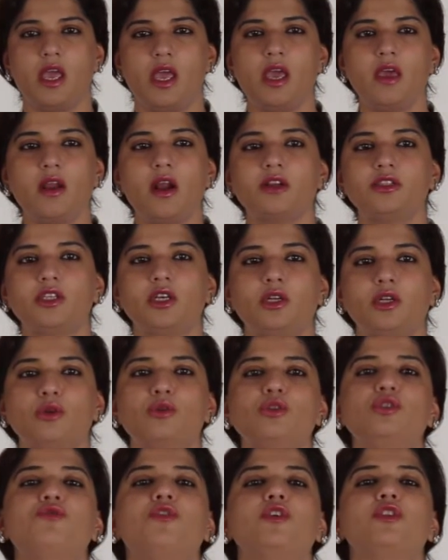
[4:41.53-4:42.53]
Here are the
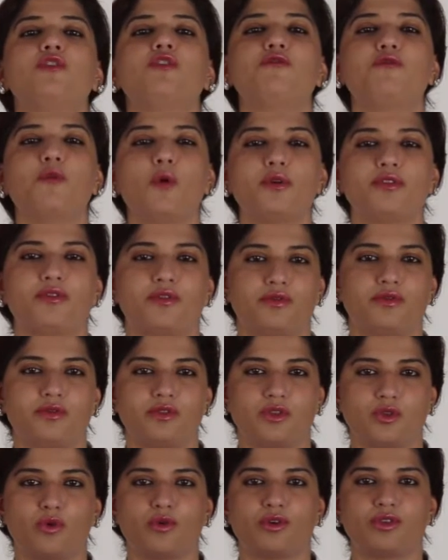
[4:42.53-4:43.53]
clues for the fourth
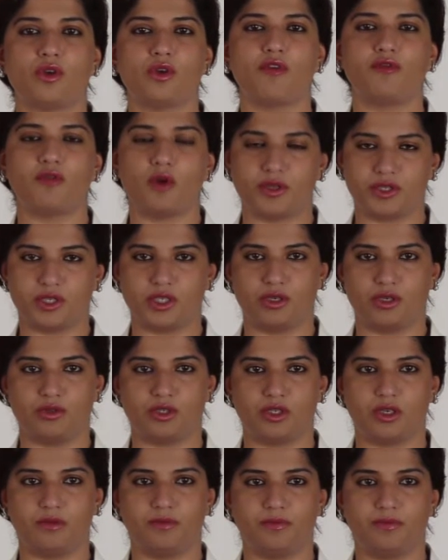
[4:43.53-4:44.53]
source of
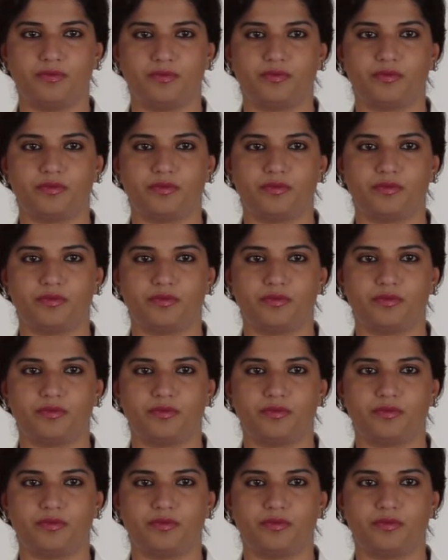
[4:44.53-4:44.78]
constitution.